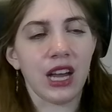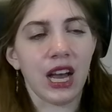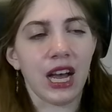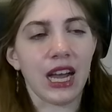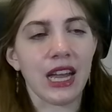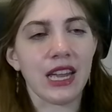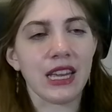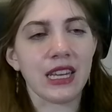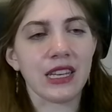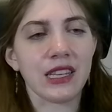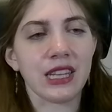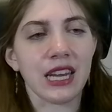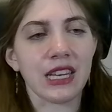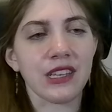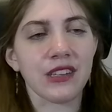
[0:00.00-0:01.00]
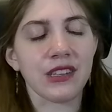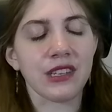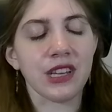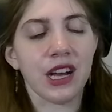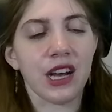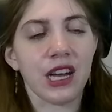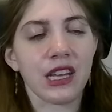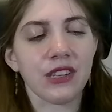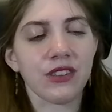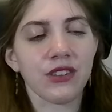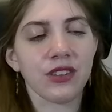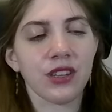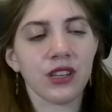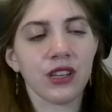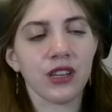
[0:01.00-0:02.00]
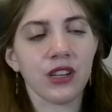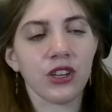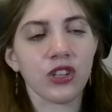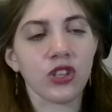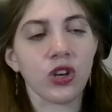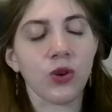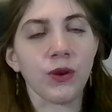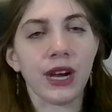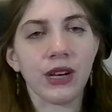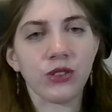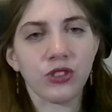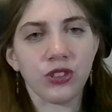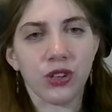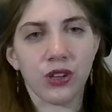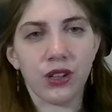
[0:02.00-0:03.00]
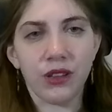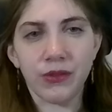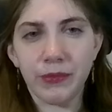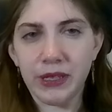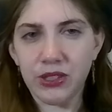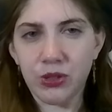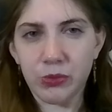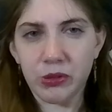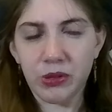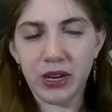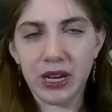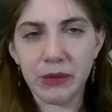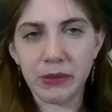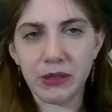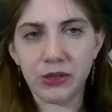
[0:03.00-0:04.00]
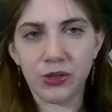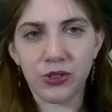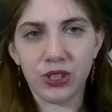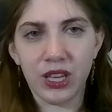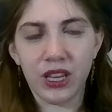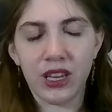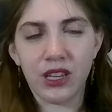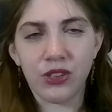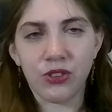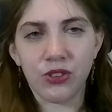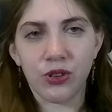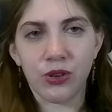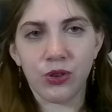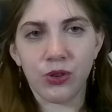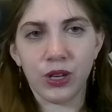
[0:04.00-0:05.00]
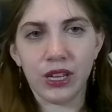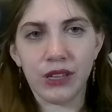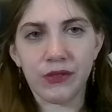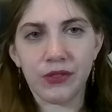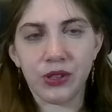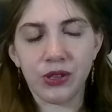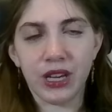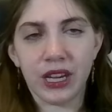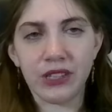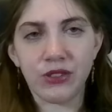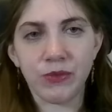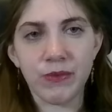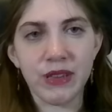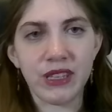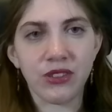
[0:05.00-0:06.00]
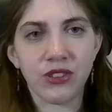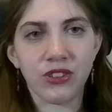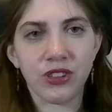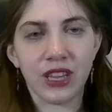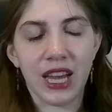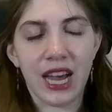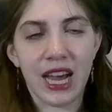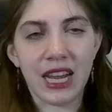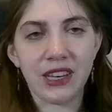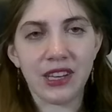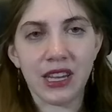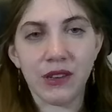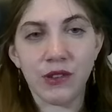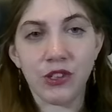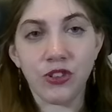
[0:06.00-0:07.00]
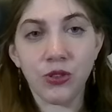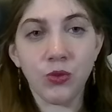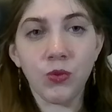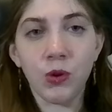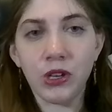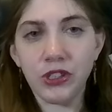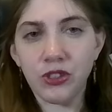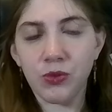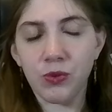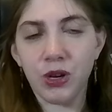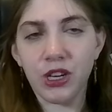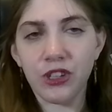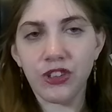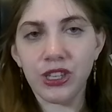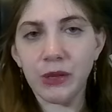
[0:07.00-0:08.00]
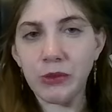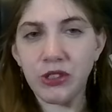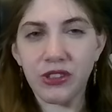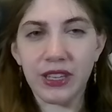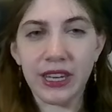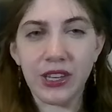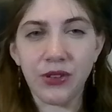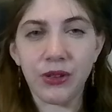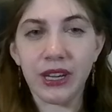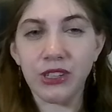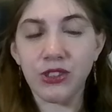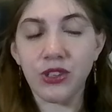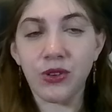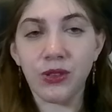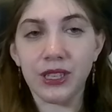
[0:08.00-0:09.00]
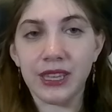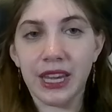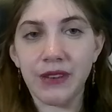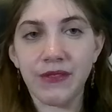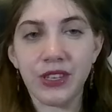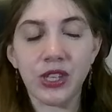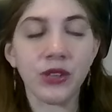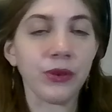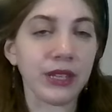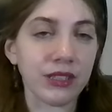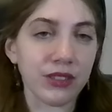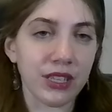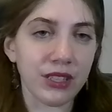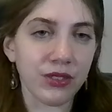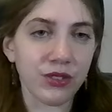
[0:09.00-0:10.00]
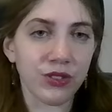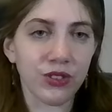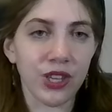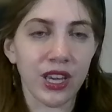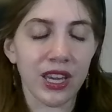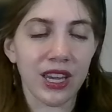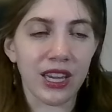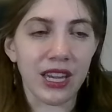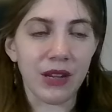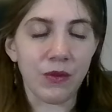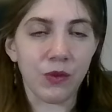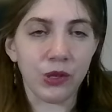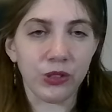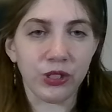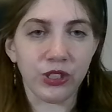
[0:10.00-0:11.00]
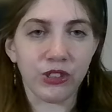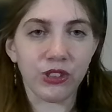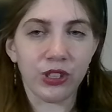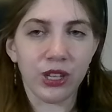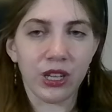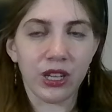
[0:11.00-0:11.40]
I that did not go out to all of my subscribers. So if you guys missed that and do want to watch it, I'm just letting you guys know that that video exists it wasn't